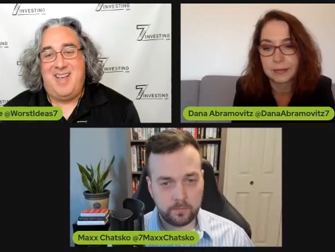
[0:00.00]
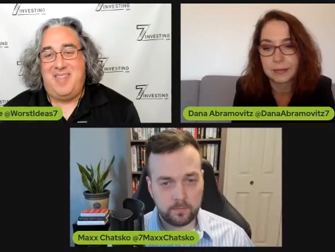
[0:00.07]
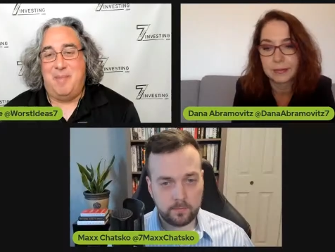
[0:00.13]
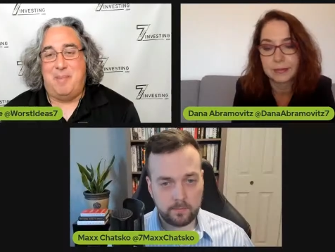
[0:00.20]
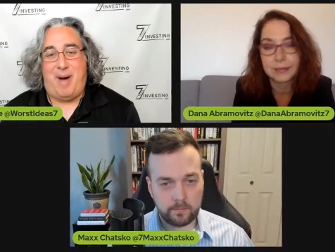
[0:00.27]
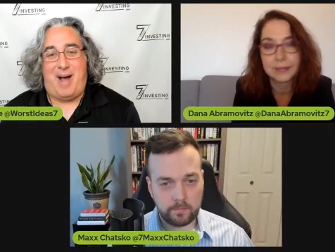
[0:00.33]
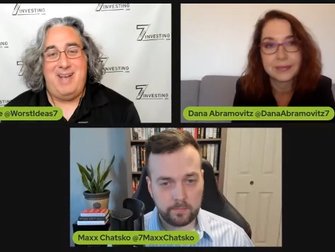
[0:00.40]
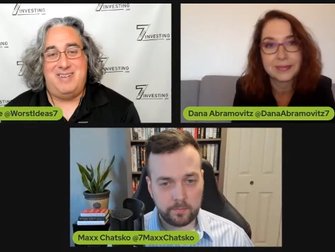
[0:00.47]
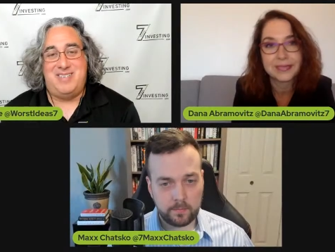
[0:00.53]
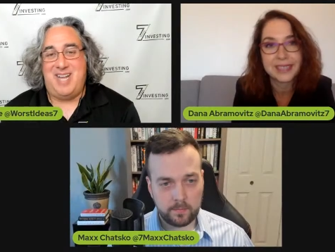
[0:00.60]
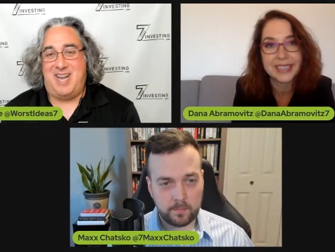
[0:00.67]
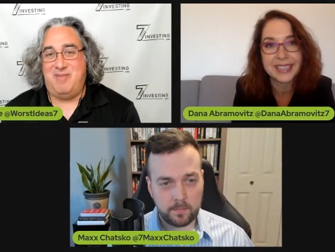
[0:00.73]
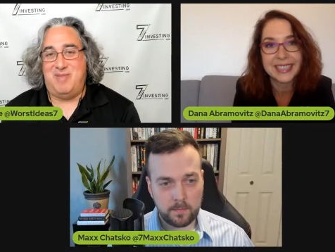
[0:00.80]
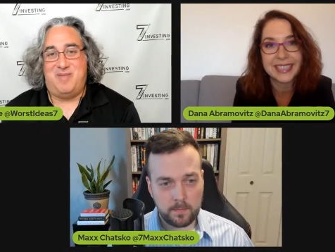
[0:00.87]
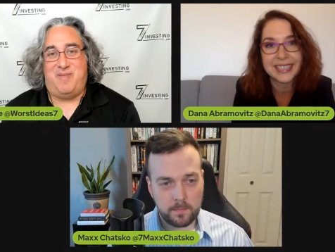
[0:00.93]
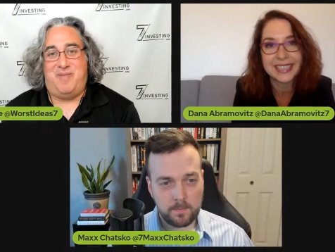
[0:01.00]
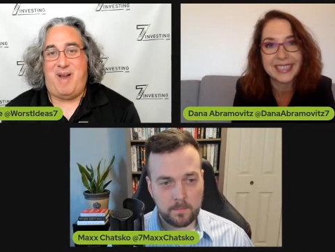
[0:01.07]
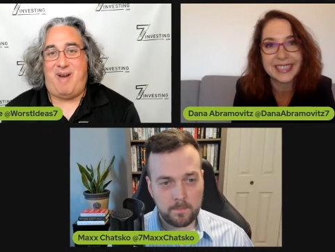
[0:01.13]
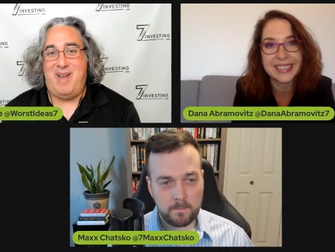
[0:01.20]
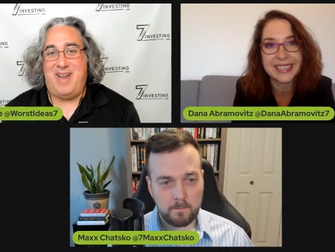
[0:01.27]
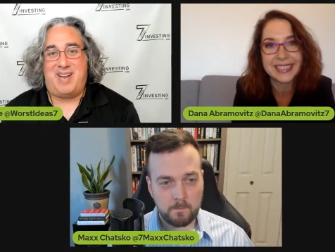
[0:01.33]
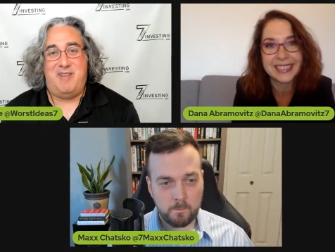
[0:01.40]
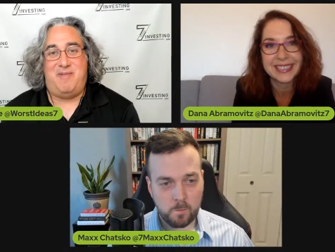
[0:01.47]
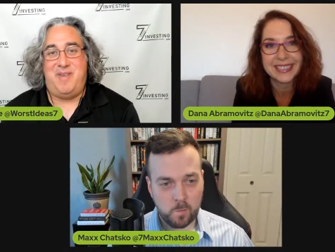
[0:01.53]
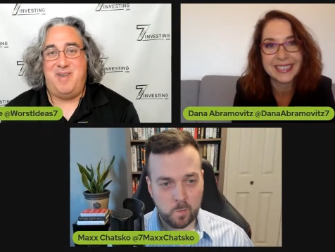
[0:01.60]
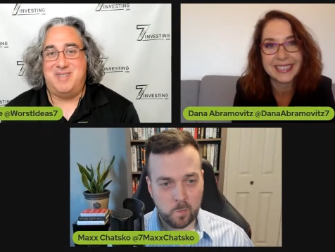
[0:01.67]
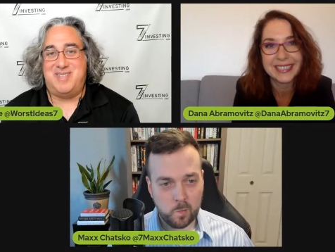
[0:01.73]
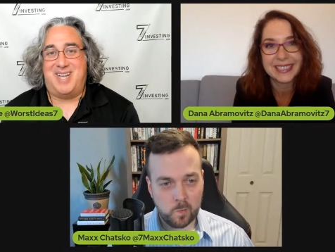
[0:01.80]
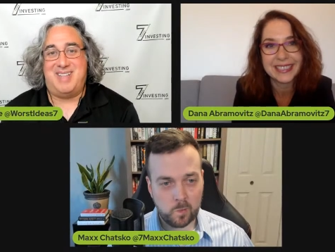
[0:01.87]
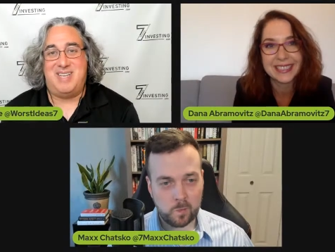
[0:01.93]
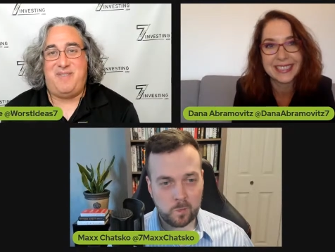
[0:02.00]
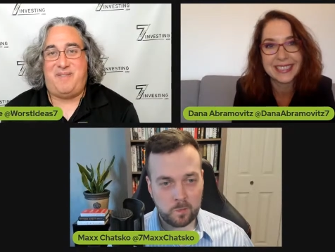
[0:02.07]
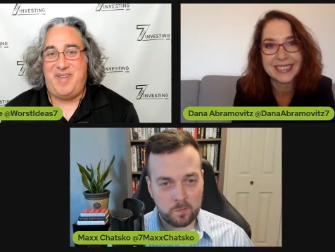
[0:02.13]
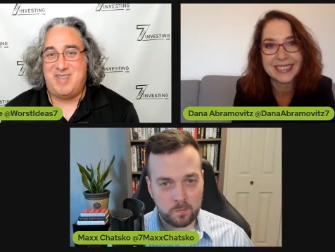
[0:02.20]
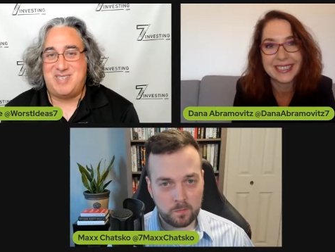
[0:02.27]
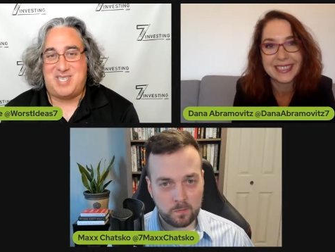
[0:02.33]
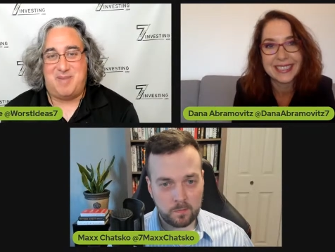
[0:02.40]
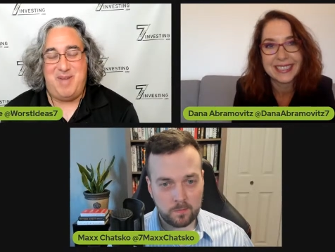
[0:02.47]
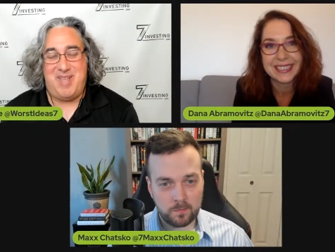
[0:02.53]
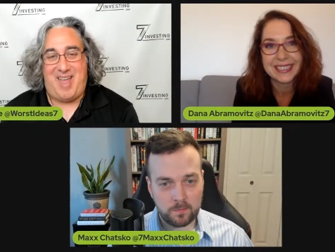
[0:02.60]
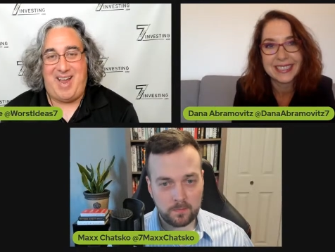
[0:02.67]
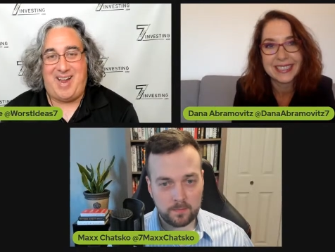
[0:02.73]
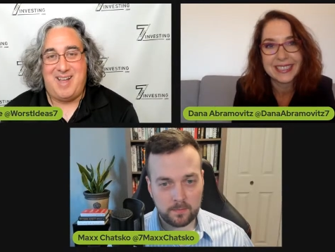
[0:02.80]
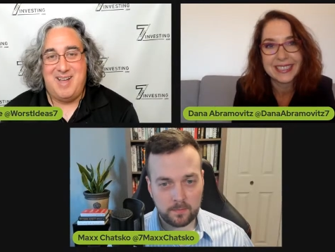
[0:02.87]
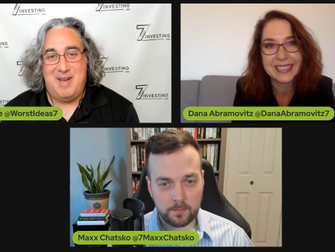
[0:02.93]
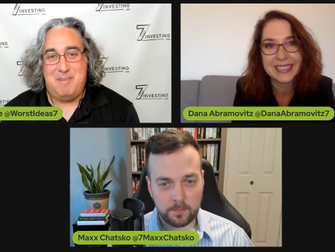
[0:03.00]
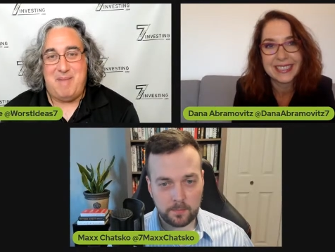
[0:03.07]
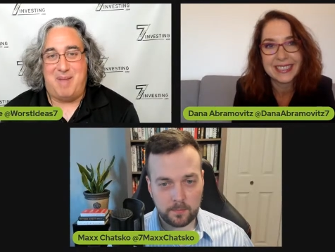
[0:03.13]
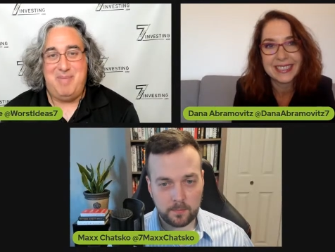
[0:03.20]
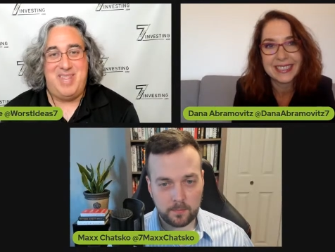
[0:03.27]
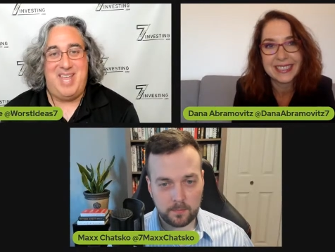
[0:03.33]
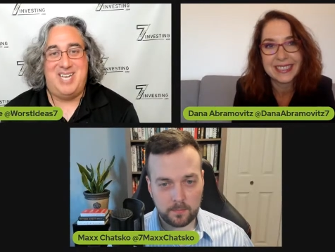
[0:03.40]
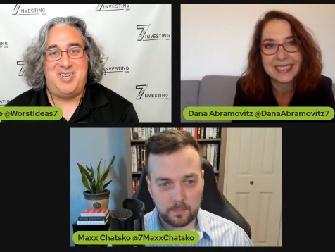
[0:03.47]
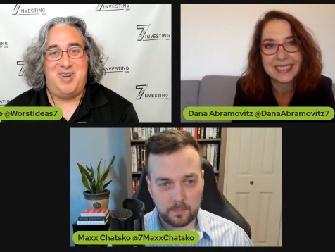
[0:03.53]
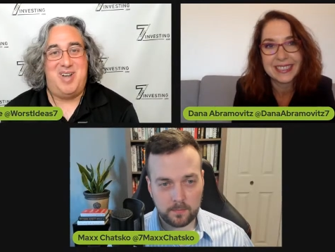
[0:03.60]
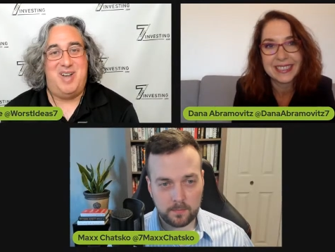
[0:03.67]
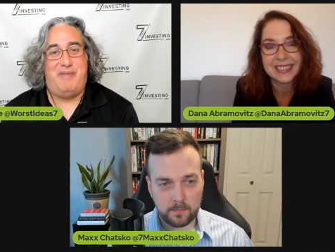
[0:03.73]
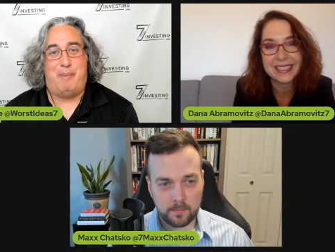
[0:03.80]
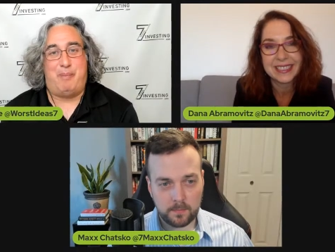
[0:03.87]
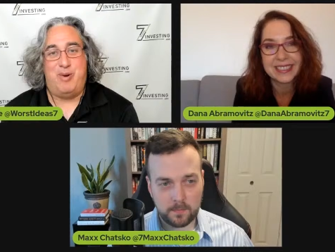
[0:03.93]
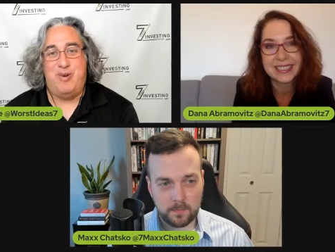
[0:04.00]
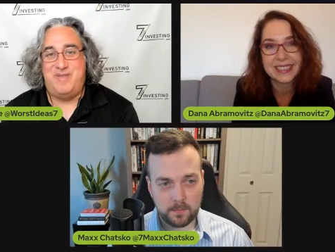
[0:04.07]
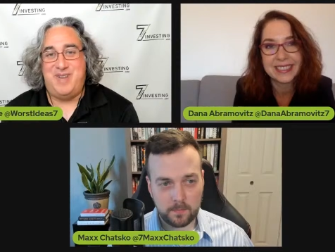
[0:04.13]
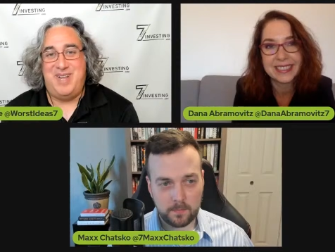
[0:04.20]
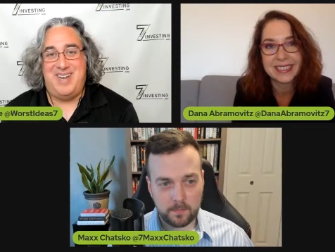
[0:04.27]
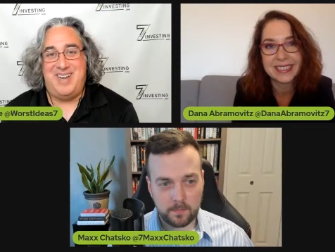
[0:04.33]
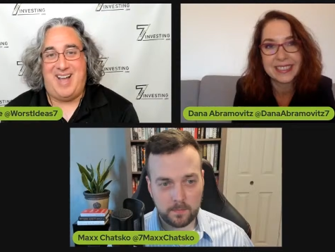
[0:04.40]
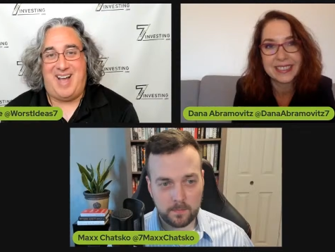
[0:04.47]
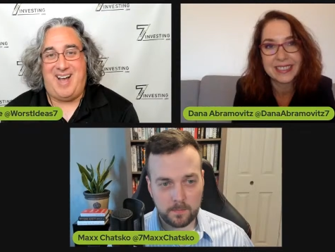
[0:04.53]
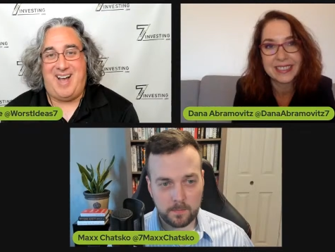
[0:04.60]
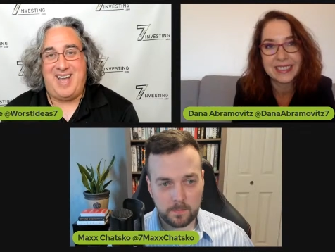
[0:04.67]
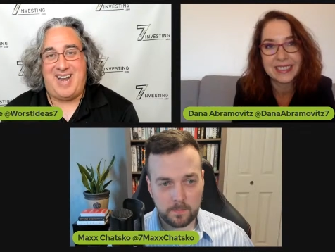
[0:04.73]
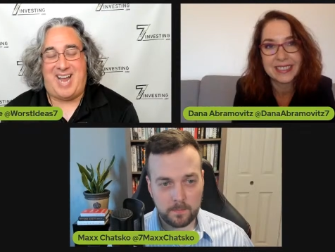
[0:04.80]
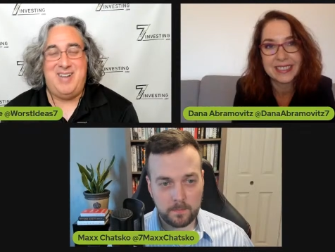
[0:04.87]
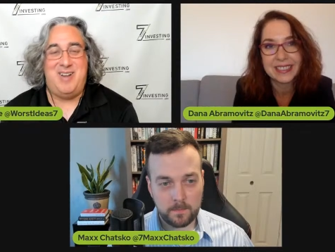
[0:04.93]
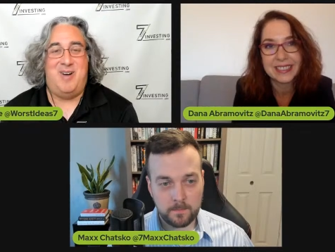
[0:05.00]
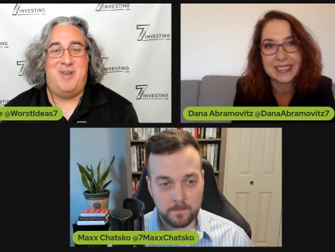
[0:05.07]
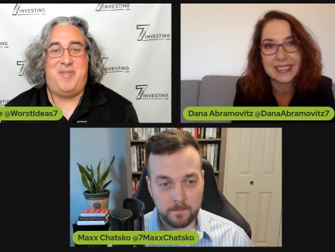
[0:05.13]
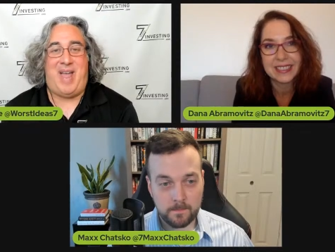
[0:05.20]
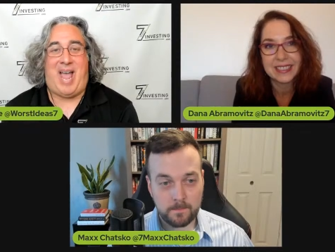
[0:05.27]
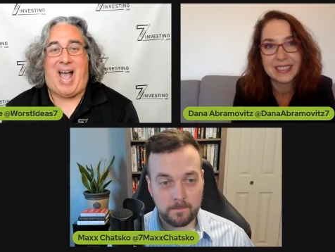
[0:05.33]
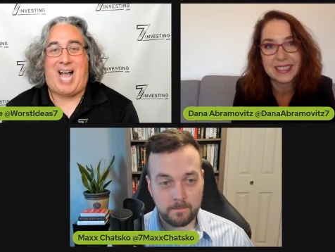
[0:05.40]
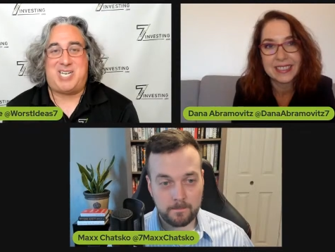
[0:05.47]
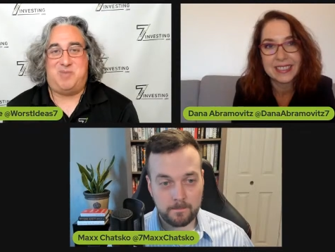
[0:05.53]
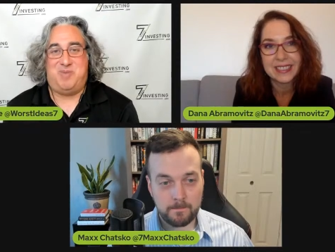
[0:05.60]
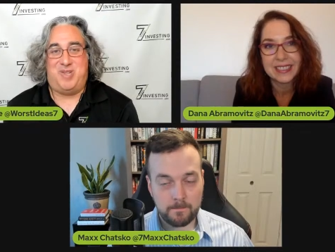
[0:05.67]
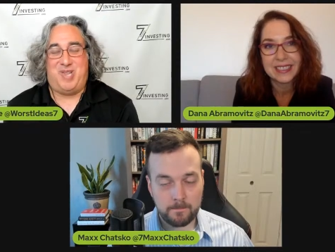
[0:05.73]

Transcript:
Speaker 1: the Biogen was very confusing. This feels to me like maybe they shouldn't have approved it. Uh, and I know the actual